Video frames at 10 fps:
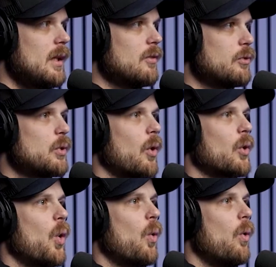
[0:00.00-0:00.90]
if you don't
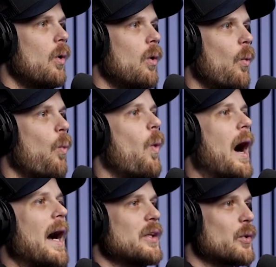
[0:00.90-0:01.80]
know
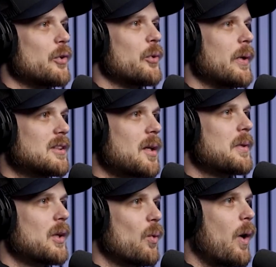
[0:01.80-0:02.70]
why you're doing
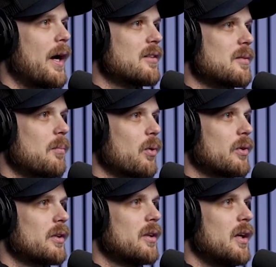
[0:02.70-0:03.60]
something or why it's
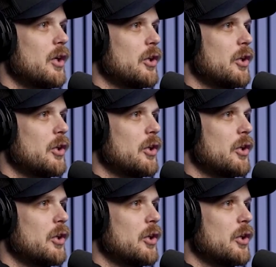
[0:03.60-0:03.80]
important,